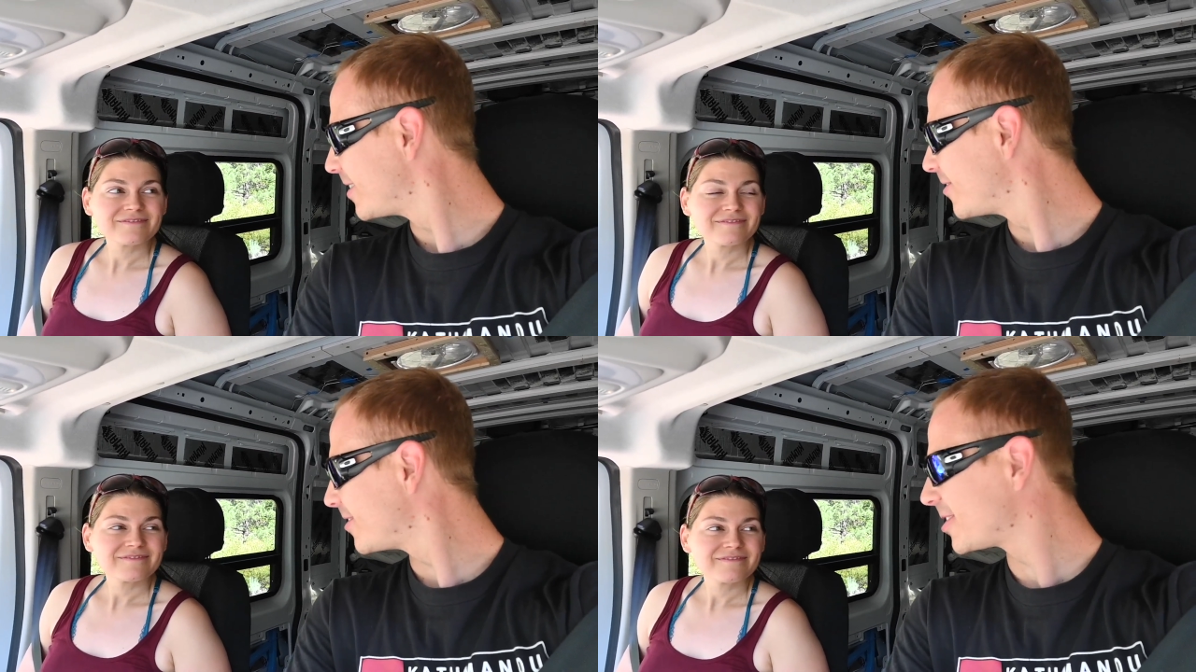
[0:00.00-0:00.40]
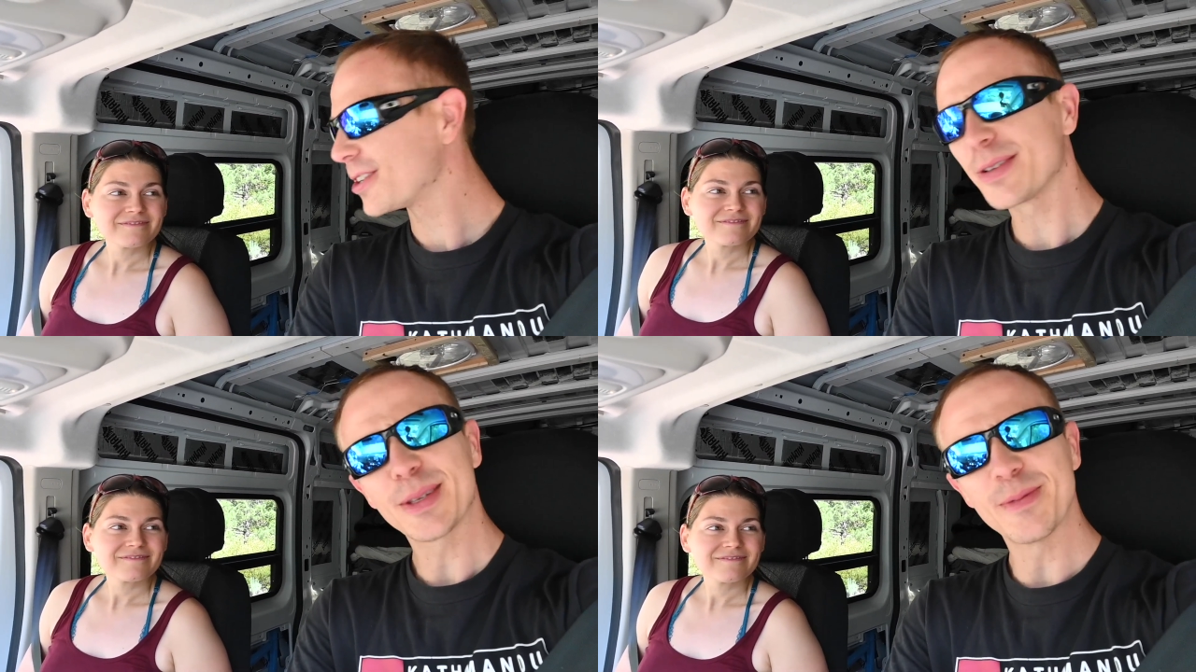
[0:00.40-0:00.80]
Speaker 1: We'll
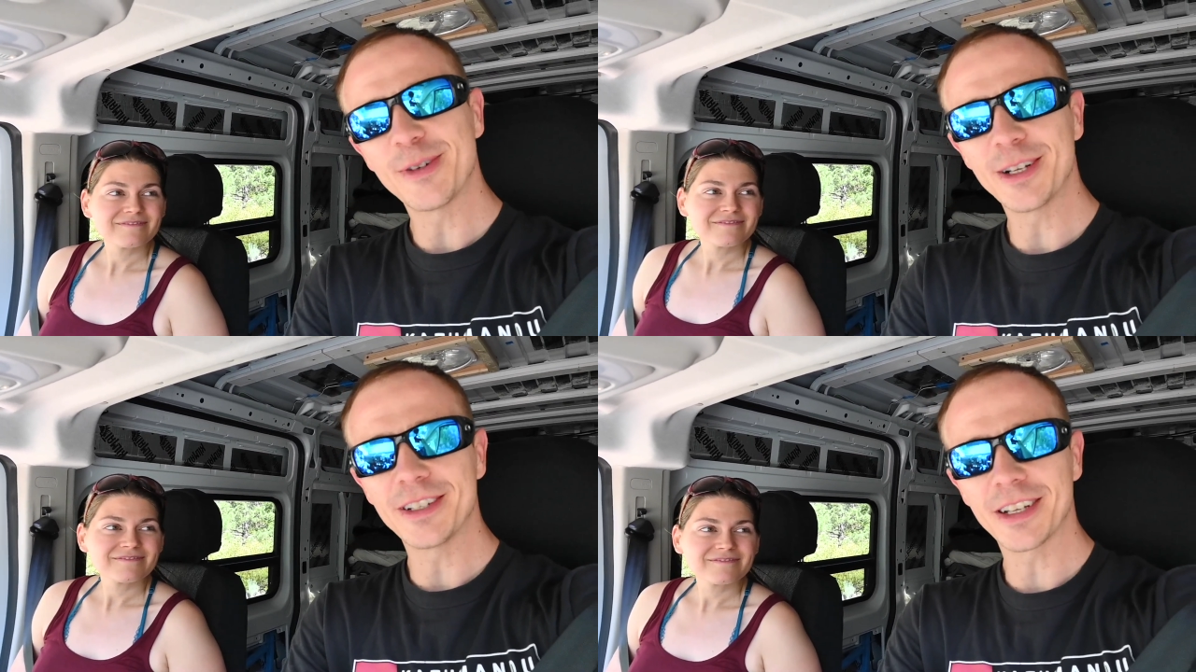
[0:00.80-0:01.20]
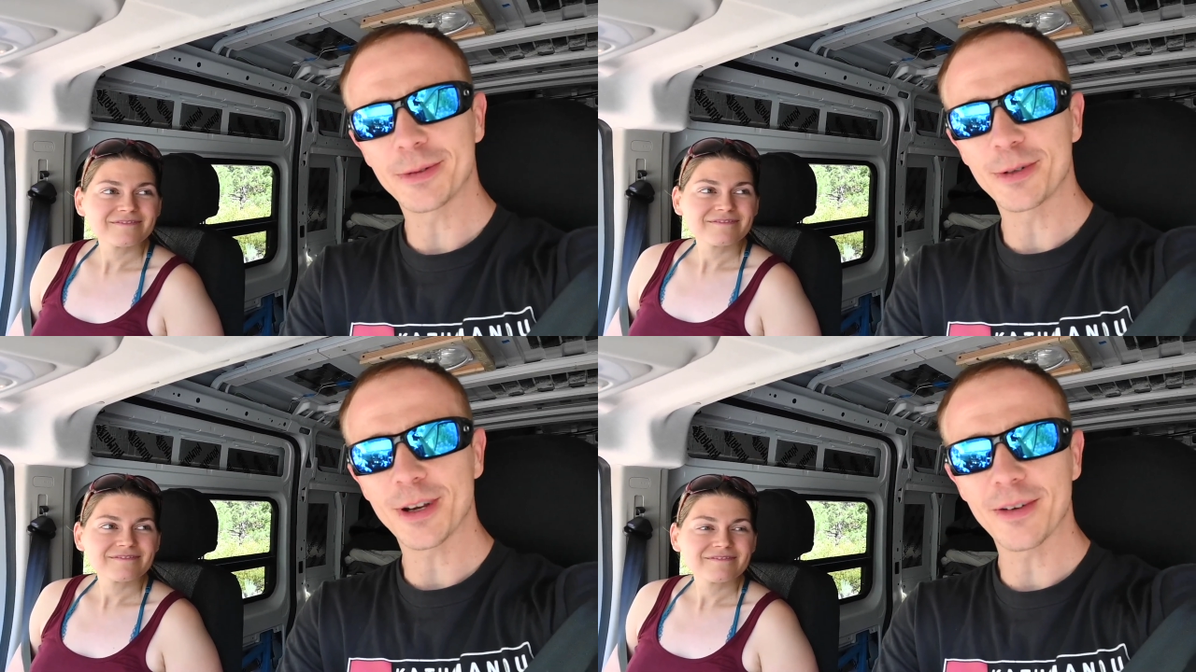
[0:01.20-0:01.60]
show some footage
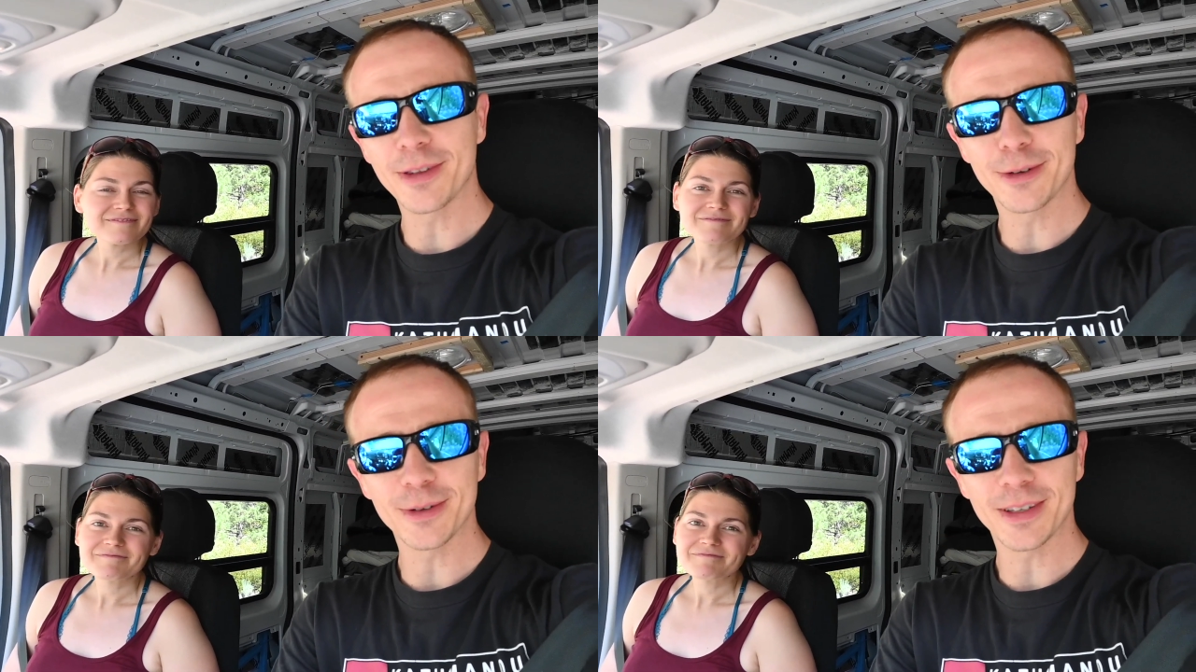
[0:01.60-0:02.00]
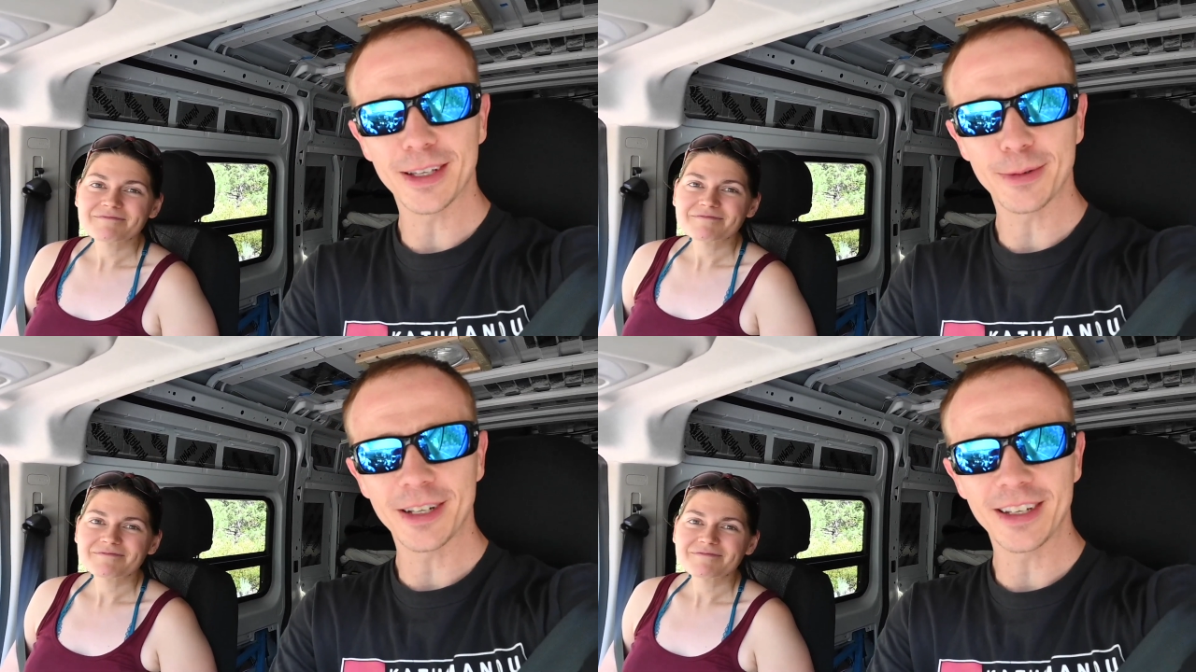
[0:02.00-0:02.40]
as we're driving through
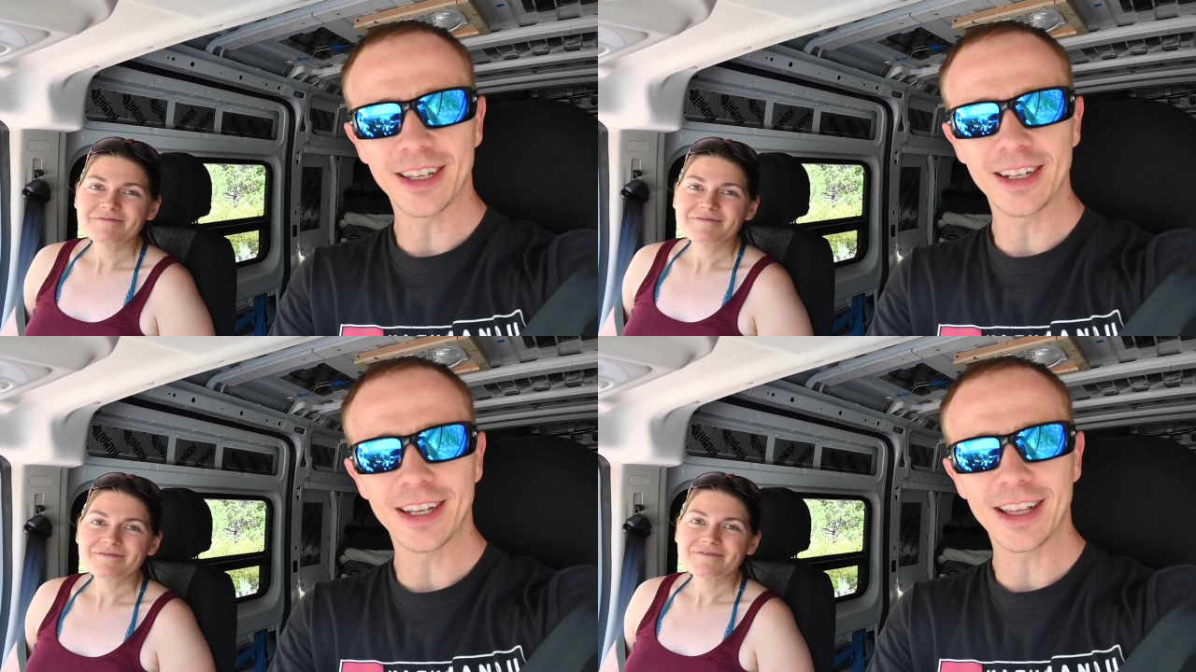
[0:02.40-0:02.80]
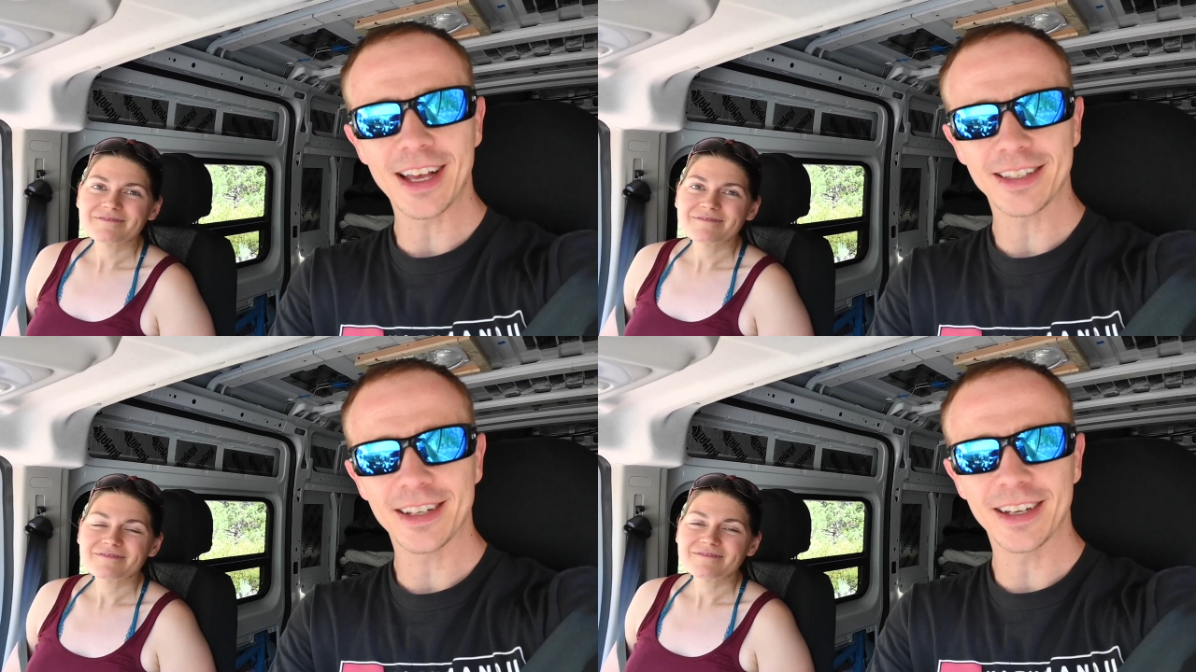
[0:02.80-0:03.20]
since we didn't get any
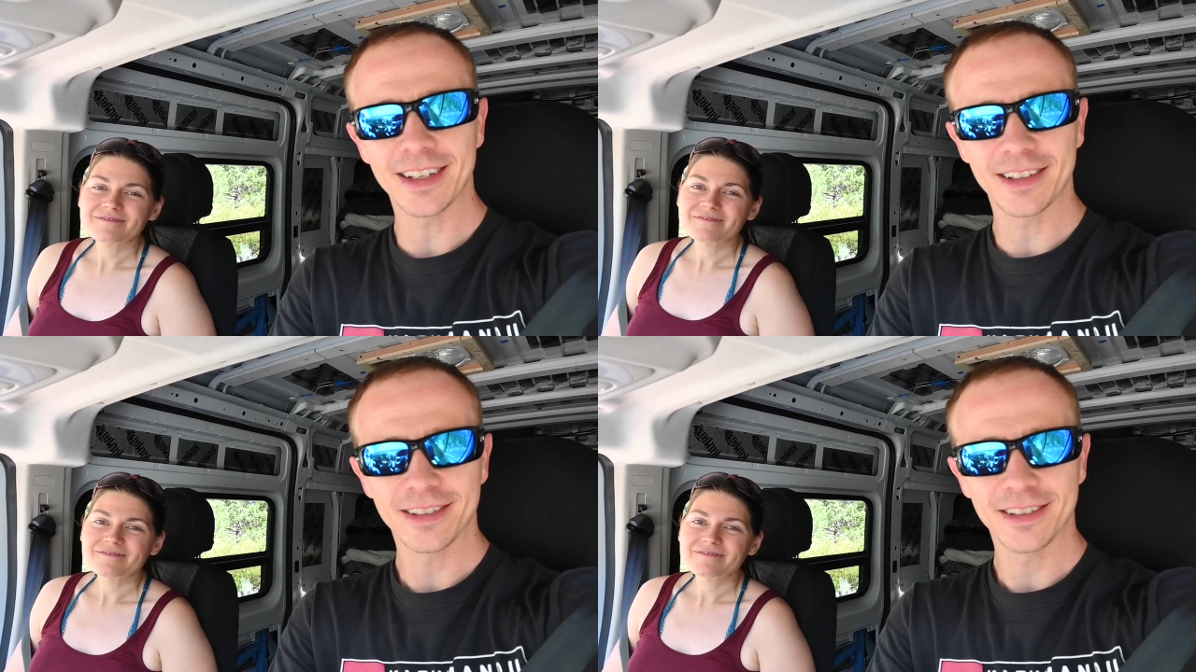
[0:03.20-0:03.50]
last night.